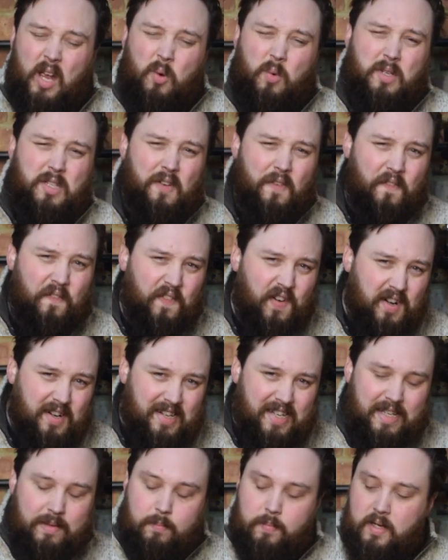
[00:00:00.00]
which are
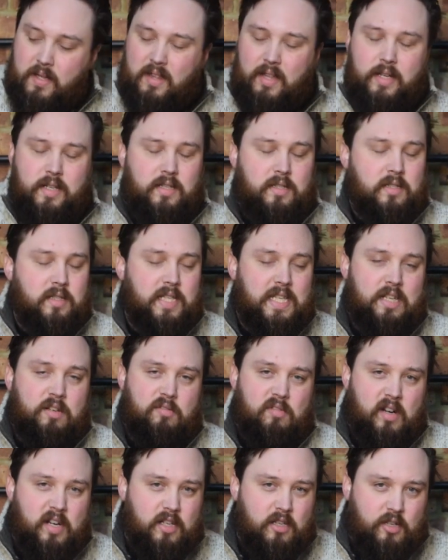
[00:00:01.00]
fine, but they just
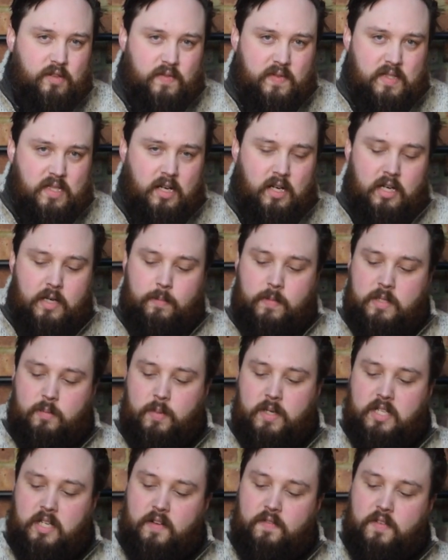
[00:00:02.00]
degrade over time,
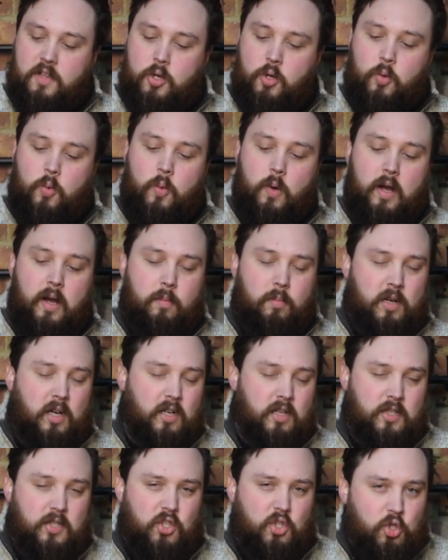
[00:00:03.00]
especially if you
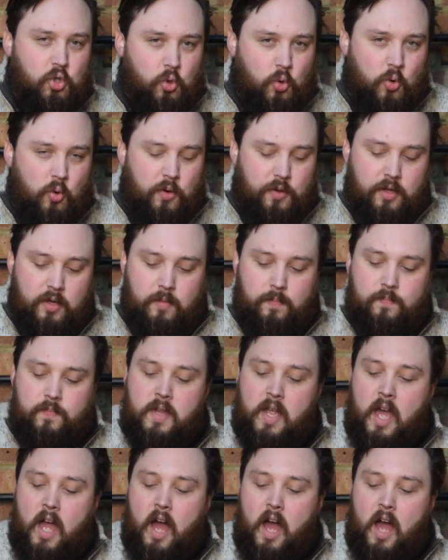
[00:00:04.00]
kind of store them